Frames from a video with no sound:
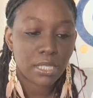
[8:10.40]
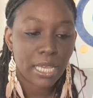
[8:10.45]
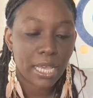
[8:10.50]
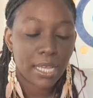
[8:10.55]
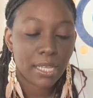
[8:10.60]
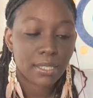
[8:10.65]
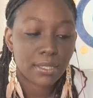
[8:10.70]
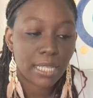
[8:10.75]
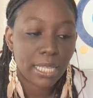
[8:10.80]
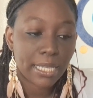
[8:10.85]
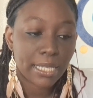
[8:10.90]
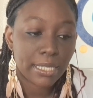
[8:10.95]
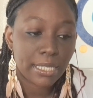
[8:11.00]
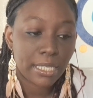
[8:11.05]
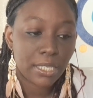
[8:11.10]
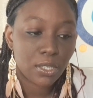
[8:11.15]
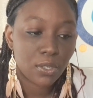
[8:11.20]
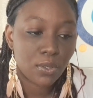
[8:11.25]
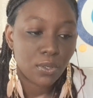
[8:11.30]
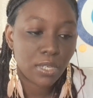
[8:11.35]
yeah, like an
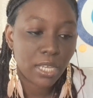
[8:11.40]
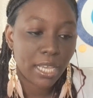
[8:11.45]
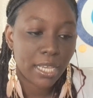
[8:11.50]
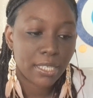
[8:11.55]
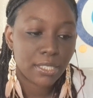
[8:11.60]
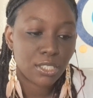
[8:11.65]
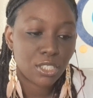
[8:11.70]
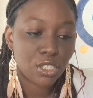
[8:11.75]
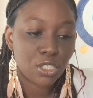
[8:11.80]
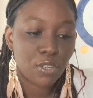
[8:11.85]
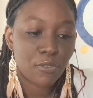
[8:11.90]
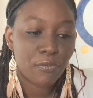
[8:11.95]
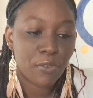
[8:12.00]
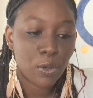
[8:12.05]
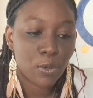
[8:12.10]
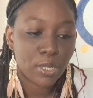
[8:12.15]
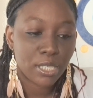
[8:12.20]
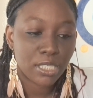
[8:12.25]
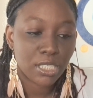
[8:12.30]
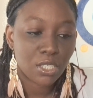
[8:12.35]
eagle, okay? Do you
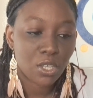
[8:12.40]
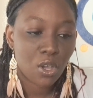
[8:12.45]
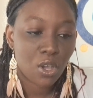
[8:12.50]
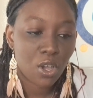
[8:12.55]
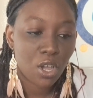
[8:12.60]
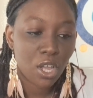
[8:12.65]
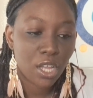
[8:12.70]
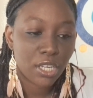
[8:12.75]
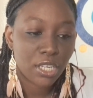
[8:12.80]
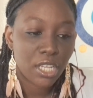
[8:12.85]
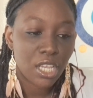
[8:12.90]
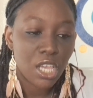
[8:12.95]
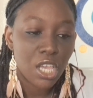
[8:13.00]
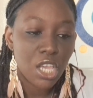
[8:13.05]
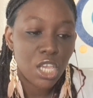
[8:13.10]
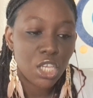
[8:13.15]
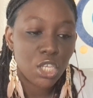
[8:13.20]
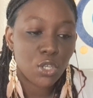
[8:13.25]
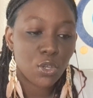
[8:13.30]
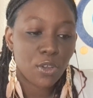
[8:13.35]
focus on
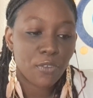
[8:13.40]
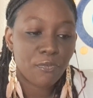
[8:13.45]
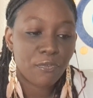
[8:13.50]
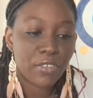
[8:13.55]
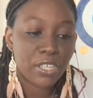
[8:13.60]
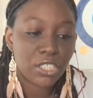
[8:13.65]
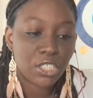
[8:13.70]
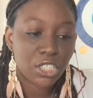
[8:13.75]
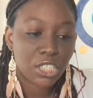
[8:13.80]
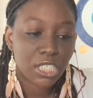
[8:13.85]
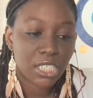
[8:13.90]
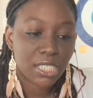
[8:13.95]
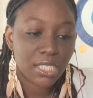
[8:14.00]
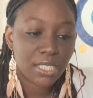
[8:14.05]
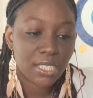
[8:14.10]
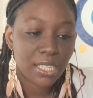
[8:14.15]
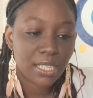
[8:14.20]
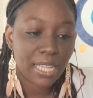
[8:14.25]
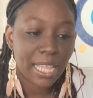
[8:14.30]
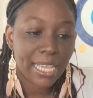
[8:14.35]
your
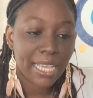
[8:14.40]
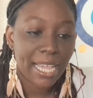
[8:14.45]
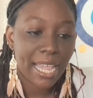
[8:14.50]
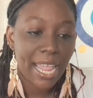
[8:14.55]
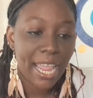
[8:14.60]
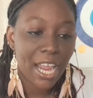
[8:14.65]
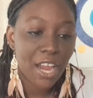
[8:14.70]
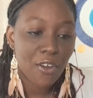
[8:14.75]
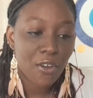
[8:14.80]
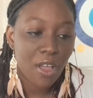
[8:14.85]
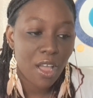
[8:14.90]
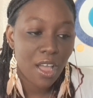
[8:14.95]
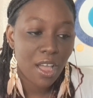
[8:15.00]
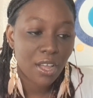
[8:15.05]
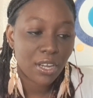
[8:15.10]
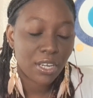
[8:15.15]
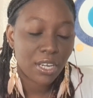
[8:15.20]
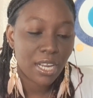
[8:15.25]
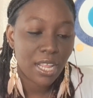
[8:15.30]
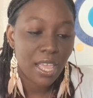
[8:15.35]
vision like a
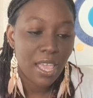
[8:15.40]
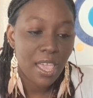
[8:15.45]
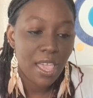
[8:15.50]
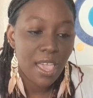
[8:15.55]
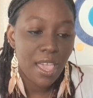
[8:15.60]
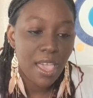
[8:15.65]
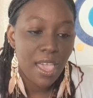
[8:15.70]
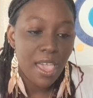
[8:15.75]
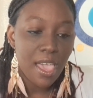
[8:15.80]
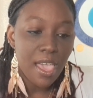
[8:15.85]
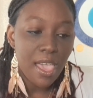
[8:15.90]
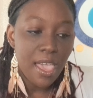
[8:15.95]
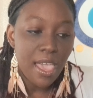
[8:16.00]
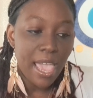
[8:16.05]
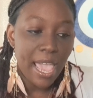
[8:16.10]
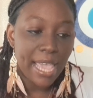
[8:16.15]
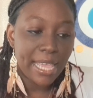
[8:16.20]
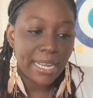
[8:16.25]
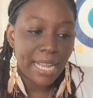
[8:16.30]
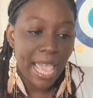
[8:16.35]
heron
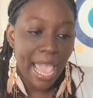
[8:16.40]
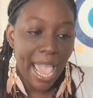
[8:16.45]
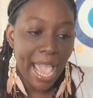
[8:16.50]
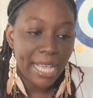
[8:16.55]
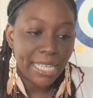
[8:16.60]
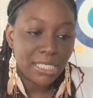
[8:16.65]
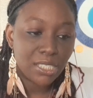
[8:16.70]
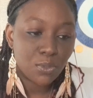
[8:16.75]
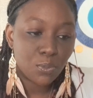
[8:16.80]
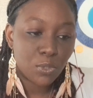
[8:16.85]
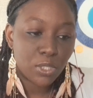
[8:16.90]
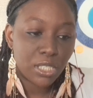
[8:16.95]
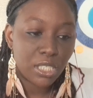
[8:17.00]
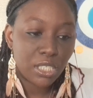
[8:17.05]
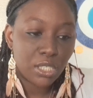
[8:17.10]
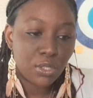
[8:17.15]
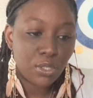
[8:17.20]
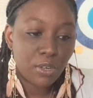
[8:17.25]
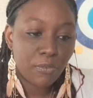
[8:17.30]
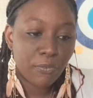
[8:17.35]
and act when
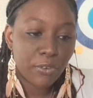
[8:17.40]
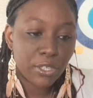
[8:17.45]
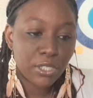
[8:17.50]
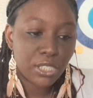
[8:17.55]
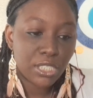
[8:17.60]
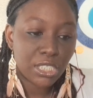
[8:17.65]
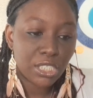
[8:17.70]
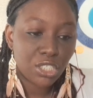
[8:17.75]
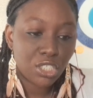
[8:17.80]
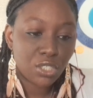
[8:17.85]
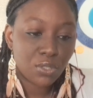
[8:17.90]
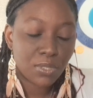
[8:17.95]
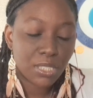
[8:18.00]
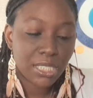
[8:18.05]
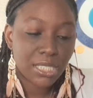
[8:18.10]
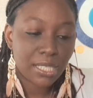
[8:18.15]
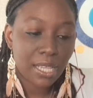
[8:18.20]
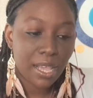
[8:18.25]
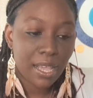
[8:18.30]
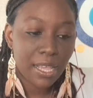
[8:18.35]
the universe sends you a
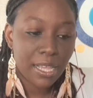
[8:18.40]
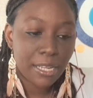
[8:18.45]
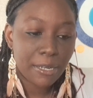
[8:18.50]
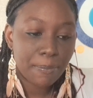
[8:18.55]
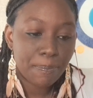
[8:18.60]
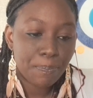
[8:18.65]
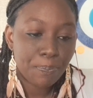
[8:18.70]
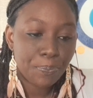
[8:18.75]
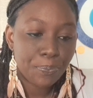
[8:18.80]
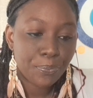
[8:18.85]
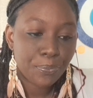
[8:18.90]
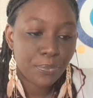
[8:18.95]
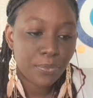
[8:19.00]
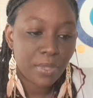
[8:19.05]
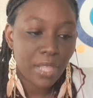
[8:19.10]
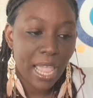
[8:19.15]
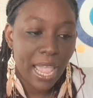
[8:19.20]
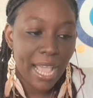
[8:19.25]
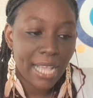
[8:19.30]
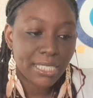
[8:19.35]
sign?
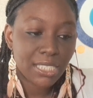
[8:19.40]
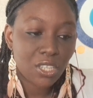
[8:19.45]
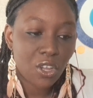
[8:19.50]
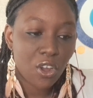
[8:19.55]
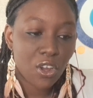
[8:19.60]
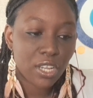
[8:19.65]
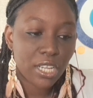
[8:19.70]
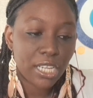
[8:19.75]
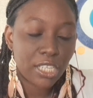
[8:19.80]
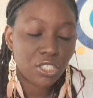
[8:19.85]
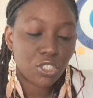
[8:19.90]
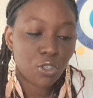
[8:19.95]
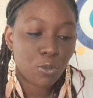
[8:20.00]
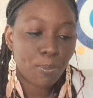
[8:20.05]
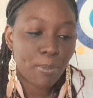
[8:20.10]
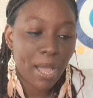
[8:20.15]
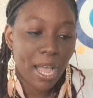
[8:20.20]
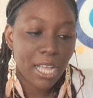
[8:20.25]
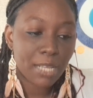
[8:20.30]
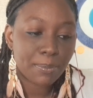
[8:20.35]
Ask Archangel
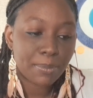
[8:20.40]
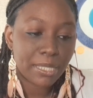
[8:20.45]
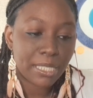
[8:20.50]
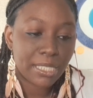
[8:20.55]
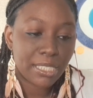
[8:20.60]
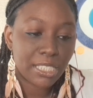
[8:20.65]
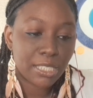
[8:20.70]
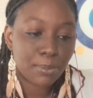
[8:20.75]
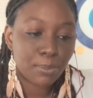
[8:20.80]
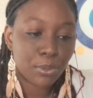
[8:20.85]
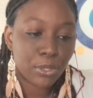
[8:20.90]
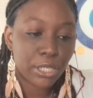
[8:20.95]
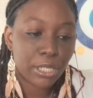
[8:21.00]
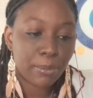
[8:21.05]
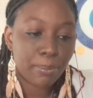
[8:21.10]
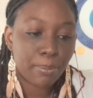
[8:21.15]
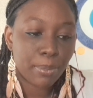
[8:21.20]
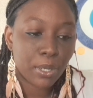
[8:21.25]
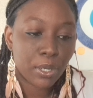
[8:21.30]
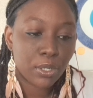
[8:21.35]
Bhakti to
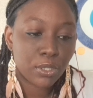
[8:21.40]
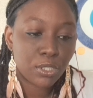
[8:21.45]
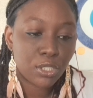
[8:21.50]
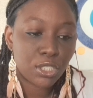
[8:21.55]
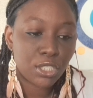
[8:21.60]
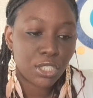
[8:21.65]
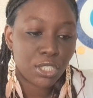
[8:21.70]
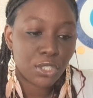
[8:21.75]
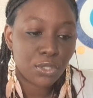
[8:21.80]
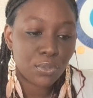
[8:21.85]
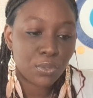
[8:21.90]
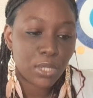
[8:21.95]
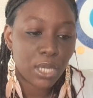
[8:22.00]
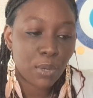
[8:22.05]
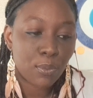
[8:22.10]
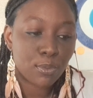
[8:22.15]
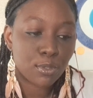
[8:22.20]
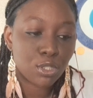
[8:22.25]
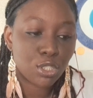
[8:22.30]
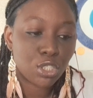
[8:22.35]
bring birds to you
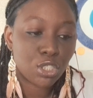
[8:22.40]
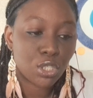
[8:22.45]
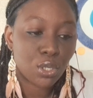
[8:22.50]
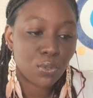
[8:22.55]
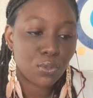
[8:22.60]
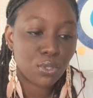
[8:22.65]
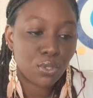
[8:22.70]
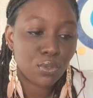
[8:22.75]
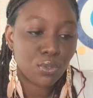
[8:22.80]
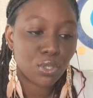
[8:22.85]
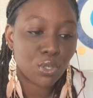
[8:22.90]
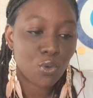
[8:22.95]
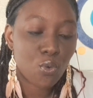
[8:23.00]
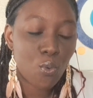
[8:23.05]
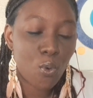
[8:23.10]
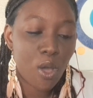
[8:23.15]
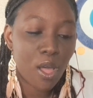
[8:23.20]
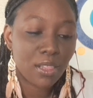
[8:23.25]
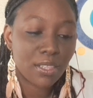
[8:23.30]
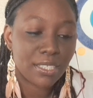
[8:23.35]
that will show you the
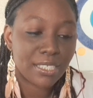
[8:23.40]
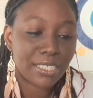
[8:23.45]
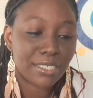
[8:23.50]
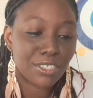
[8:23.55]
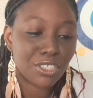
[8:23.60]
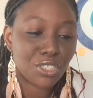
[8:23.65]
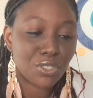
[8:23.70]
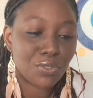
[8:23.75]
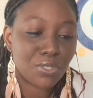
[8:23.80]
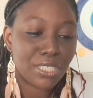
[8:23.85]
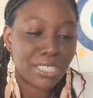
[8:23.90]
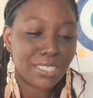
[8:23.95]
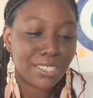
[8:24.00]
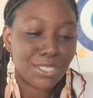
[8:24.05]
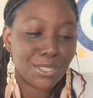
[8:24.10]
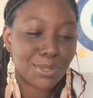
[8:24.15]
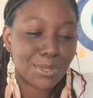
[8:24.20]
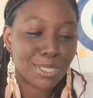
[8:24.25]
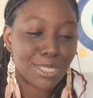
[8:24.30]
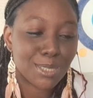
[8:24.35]
qualities you
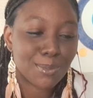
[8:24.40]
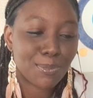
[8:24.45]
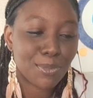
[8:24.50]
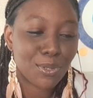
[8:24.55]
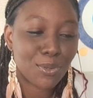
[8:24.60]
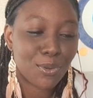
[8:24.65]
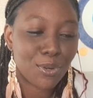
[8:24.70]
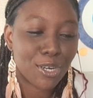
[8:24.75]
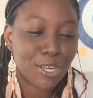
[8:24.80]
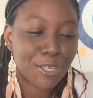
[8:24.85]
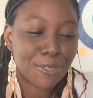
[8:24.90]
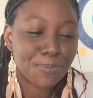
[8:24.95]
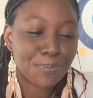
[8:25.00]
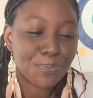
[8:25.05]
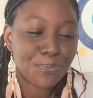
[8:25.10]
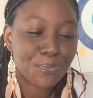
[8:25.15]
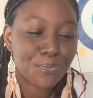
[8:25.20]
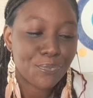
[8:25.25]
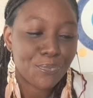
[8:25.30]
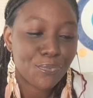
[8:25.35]
need to explore.